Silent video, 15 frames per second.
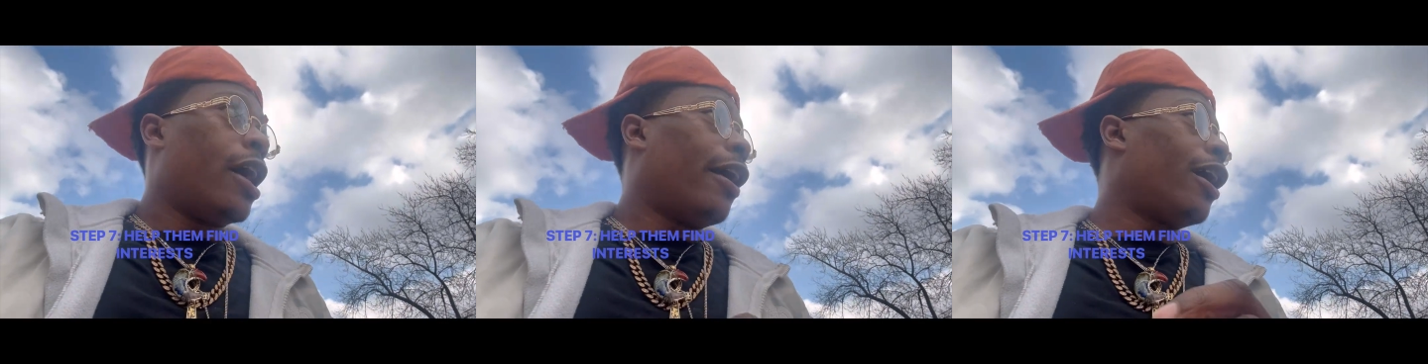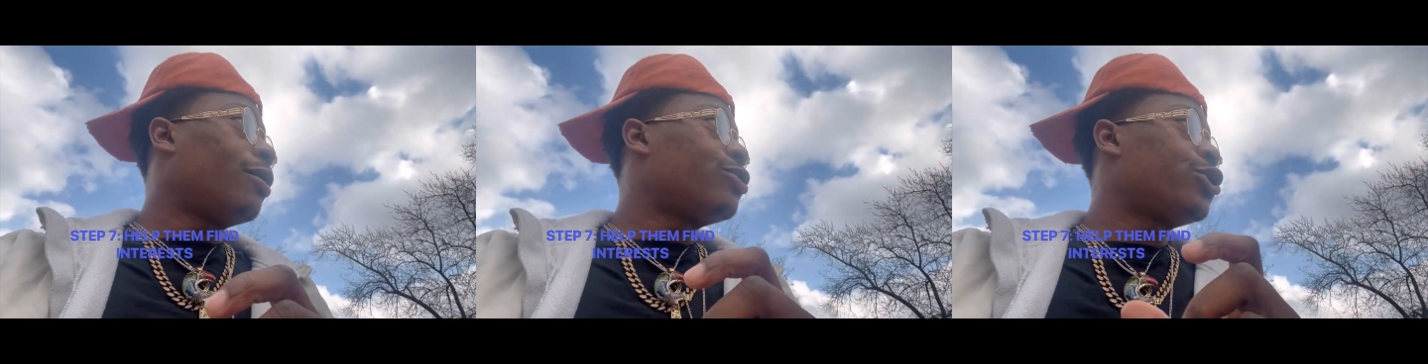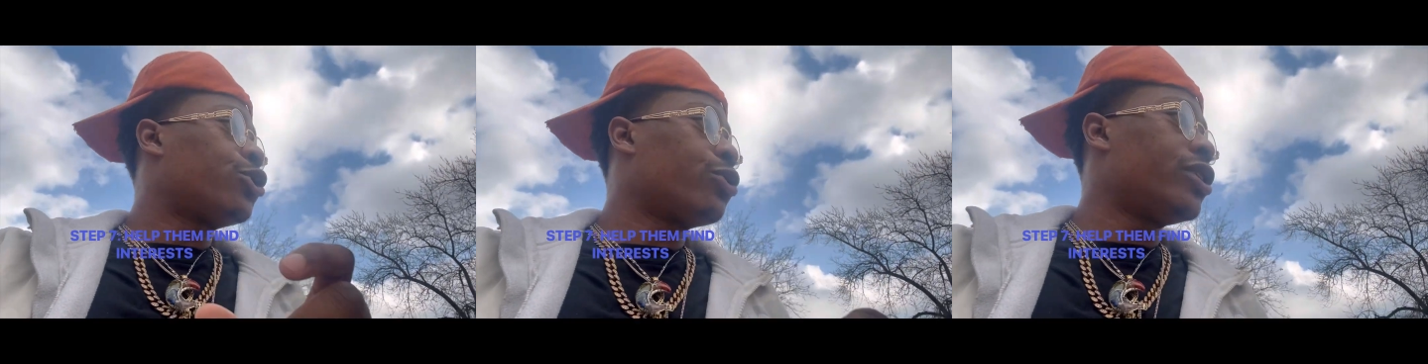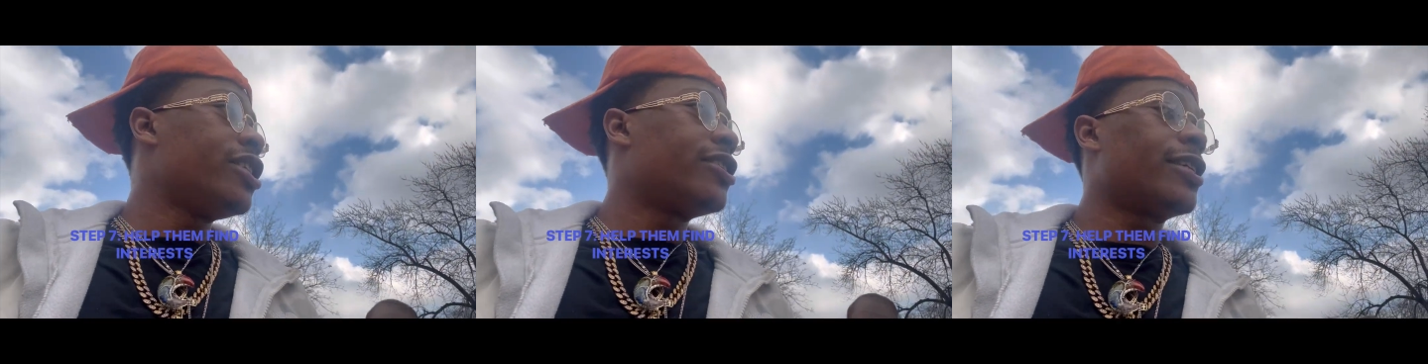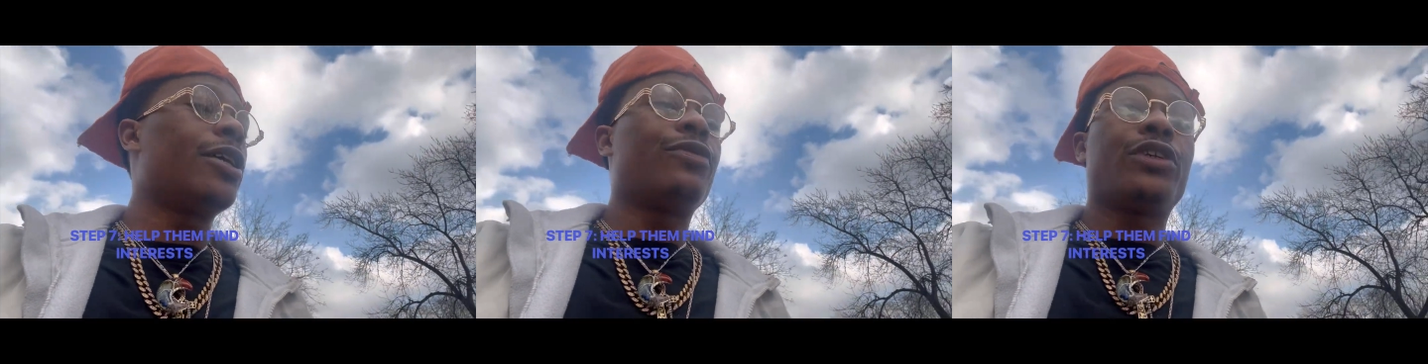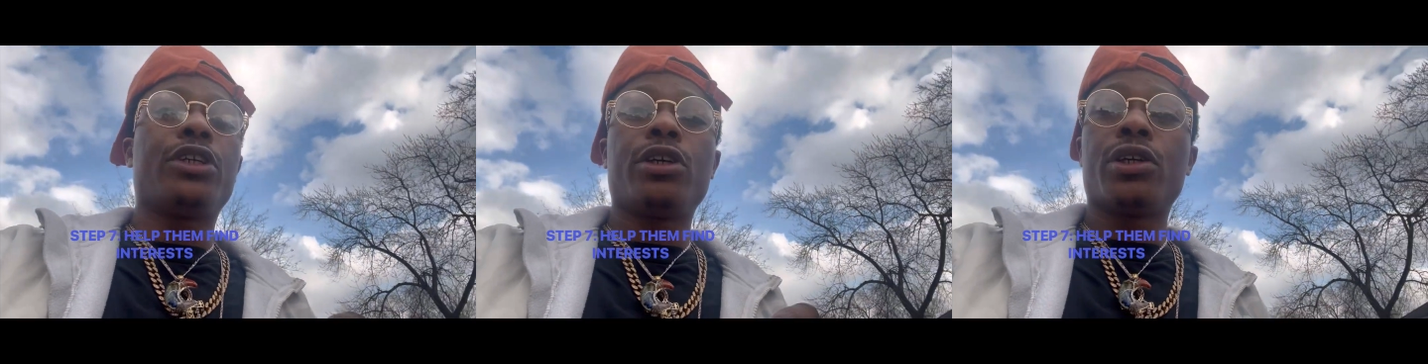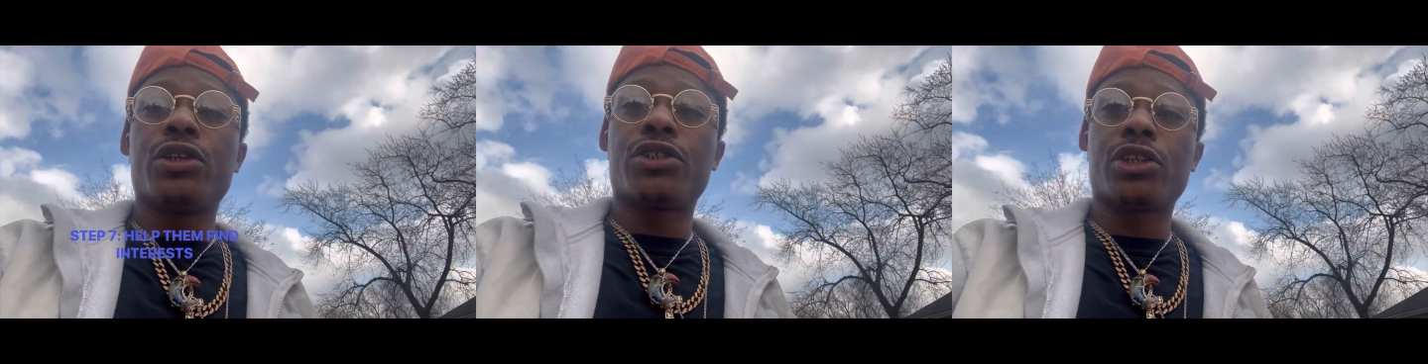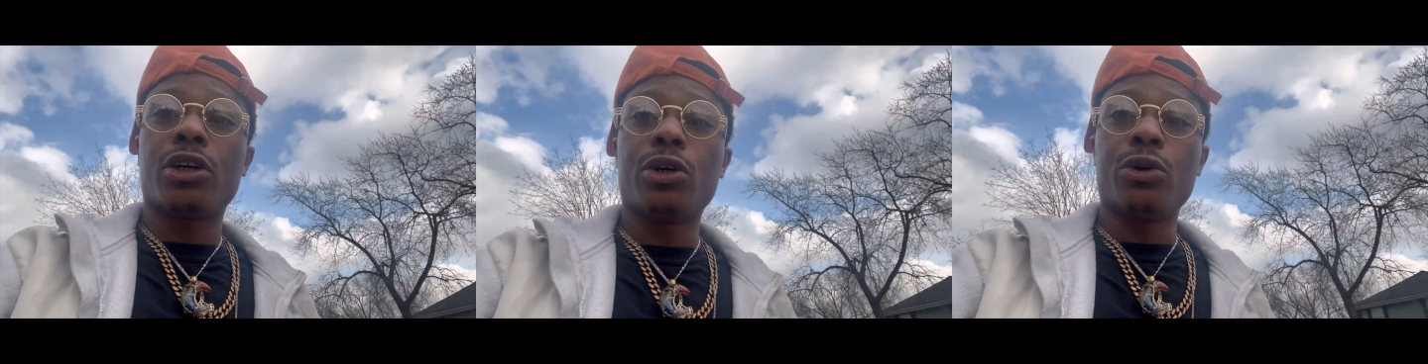I'm 27
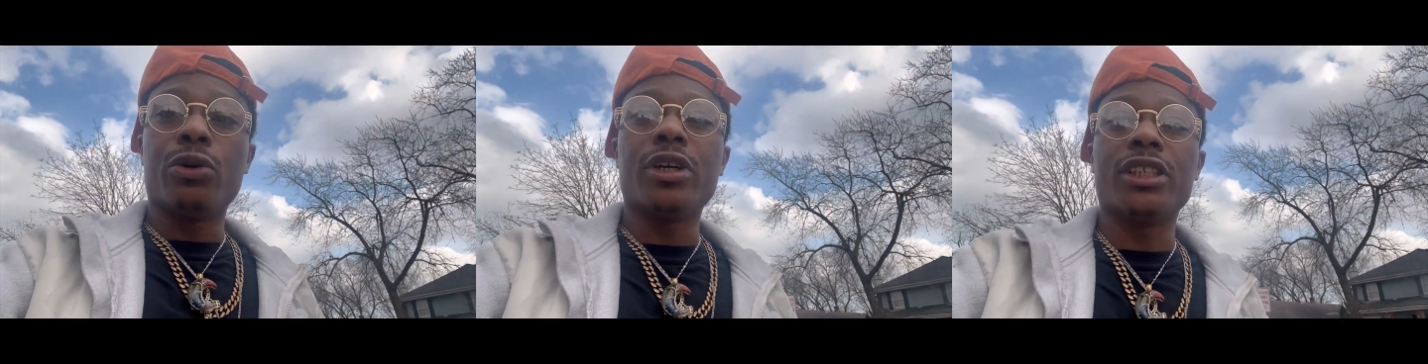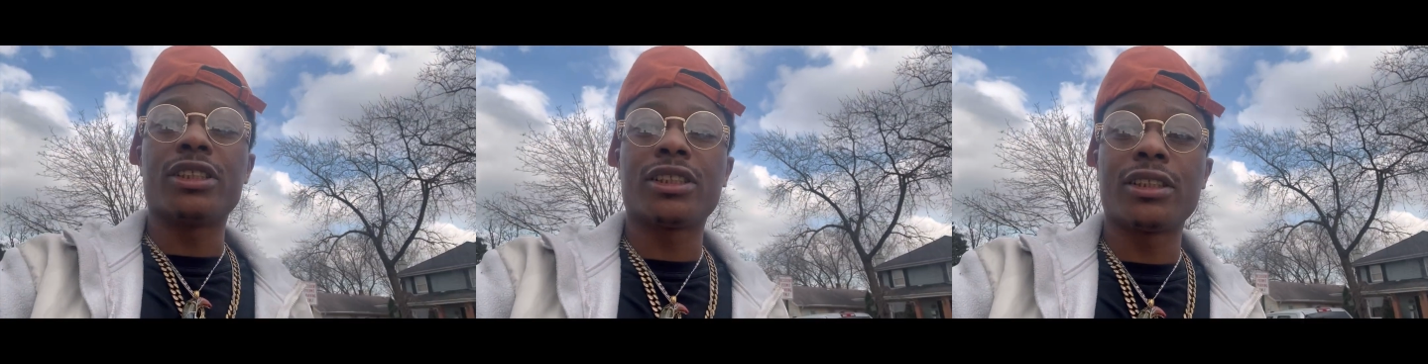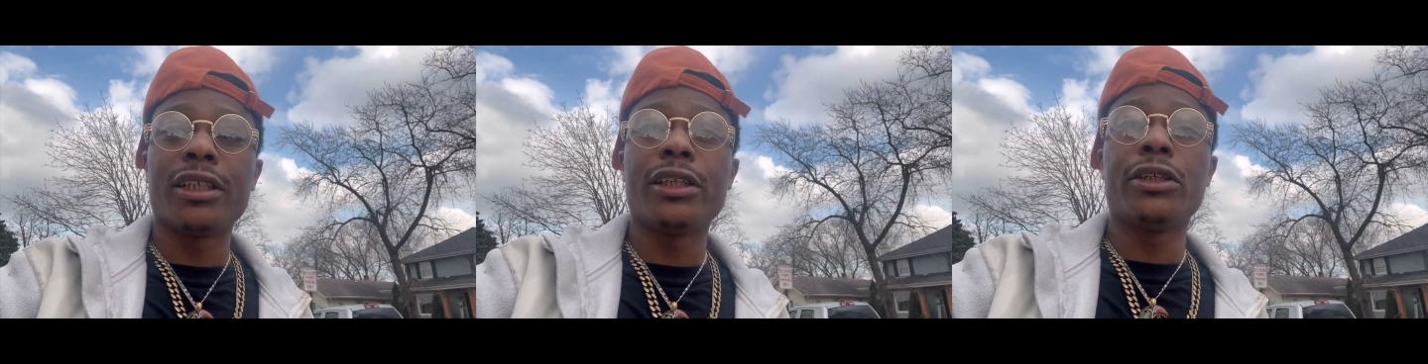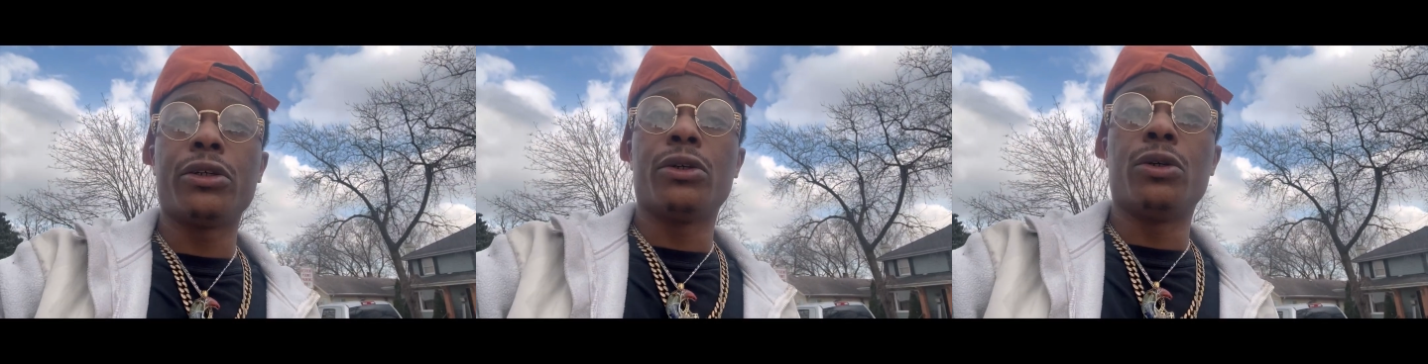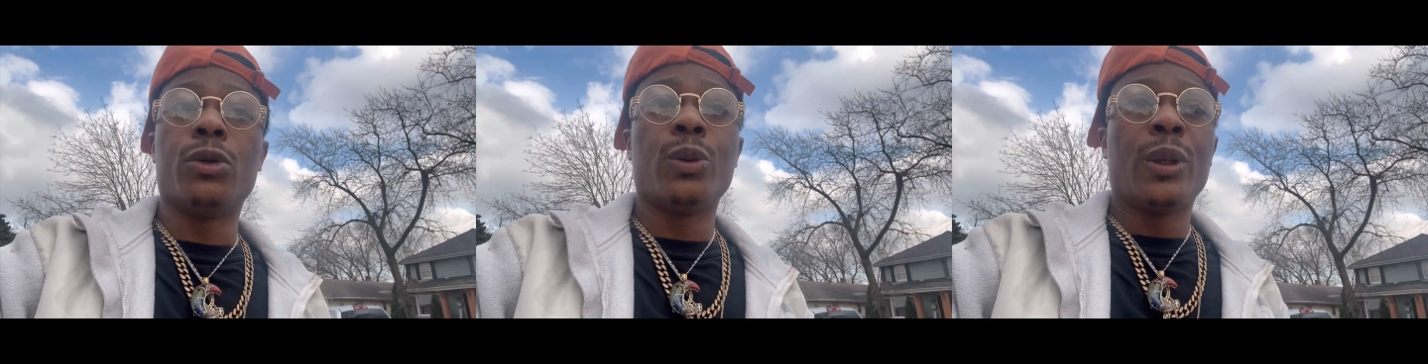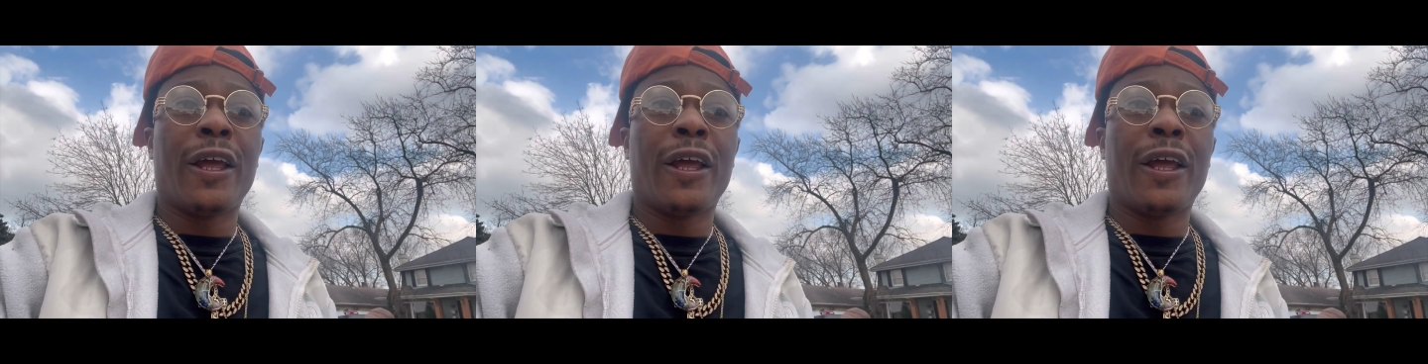years old and still,